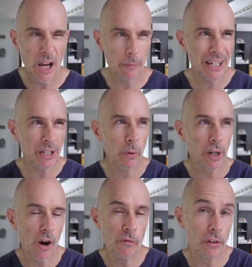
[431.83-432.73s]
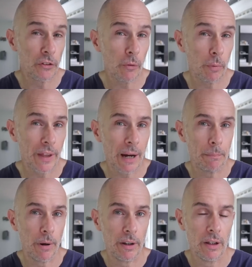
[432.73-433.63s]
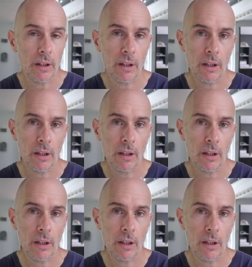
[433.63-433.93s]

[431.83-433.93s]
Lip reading: And we kind of went over the top with that, but